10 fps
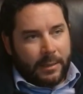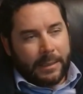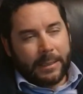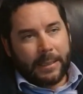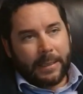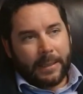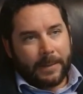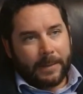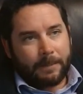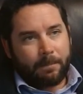
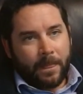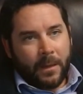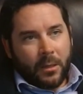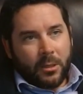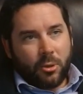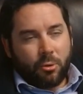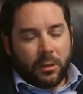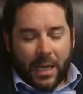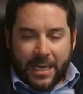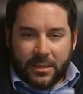You'd
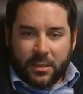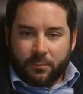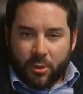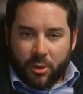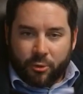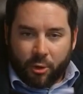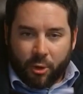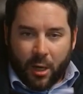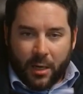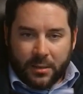like some new
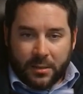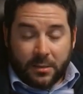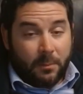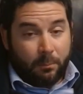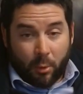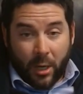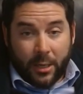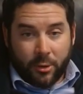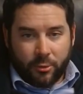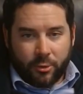trucks, some
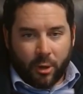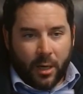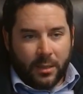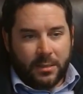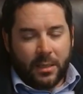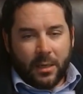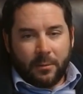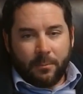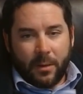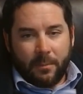brand new trucks,
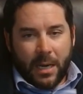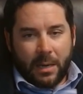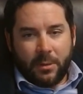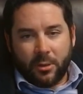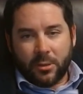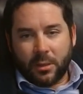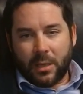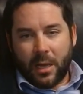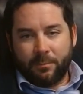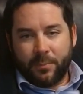but maybe there's
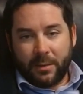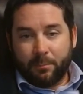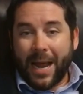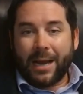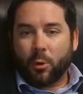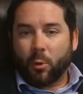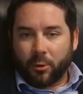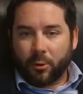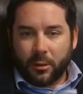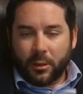a big back
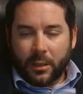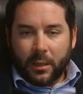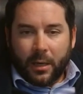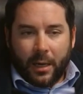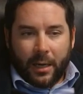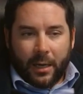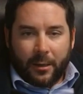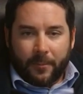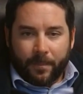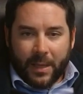order
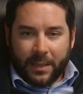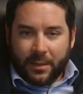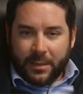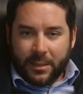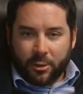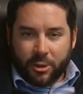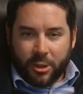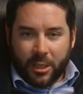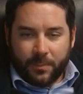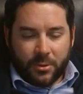at the
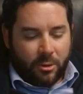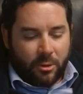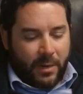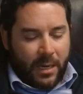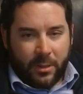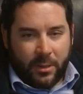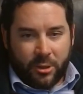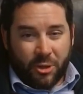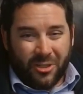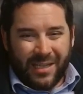dealerships, or maybe it
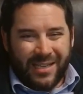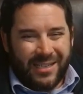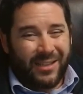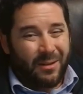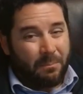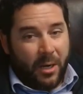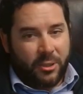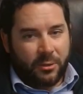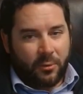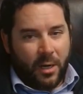just isn't in the
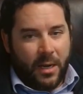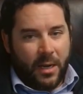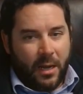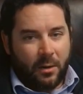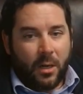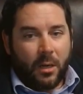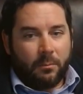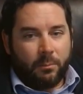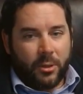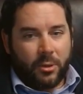budget right now,
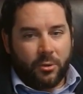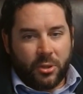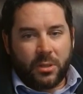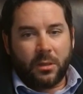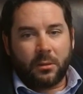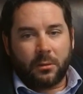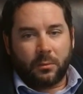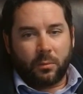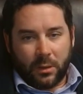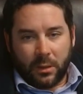but you
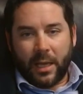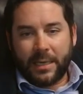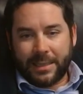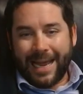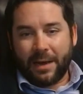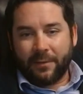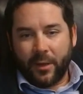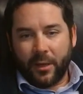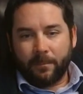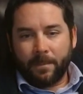still would like to have
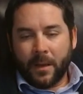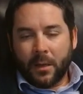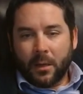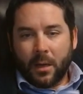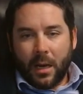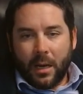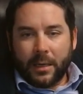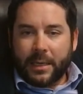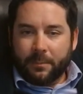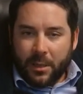them.
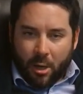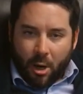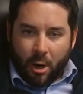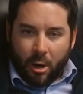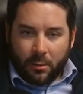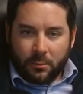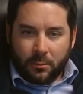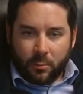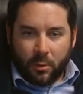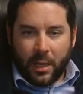Give me a call.
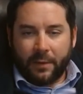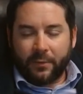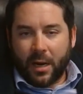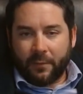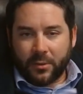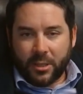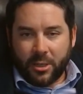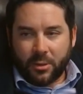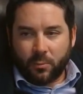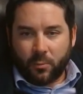We'll have a conversation.